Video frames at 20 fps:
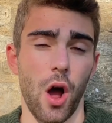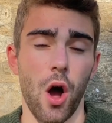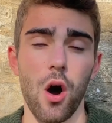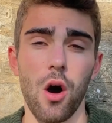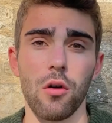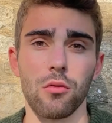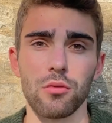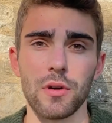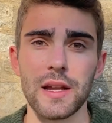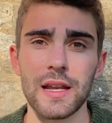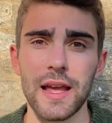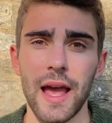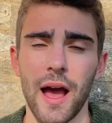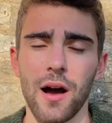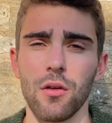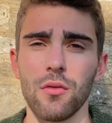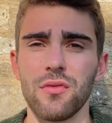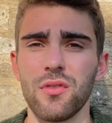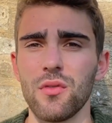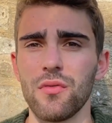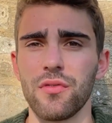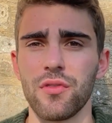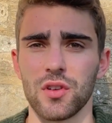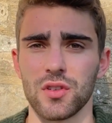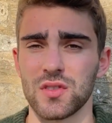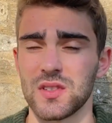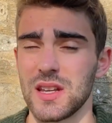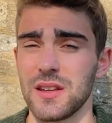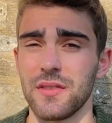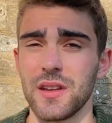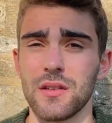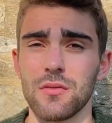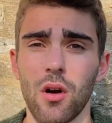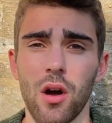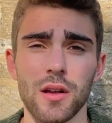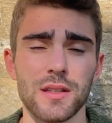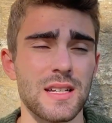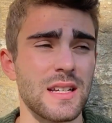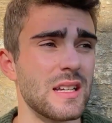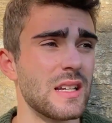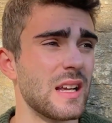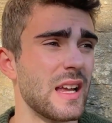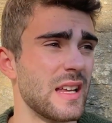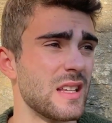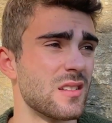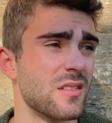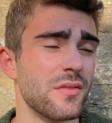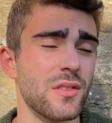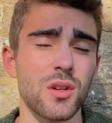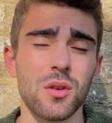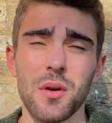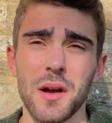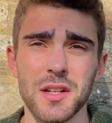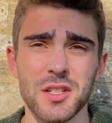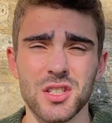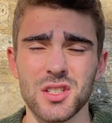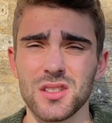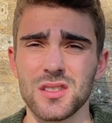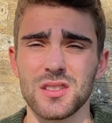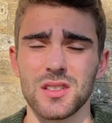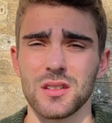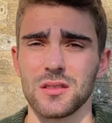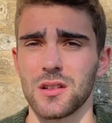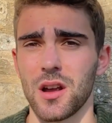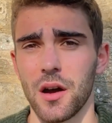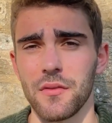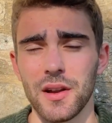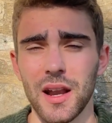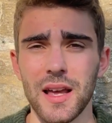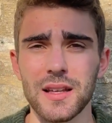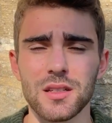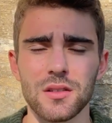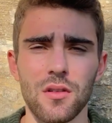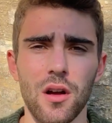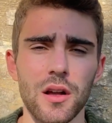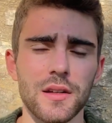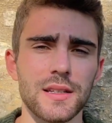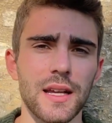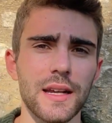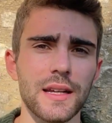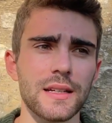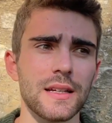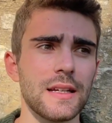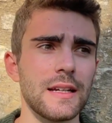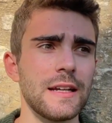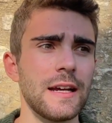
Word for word: are really helpful for CV writing, interview questions, and cover letter writing.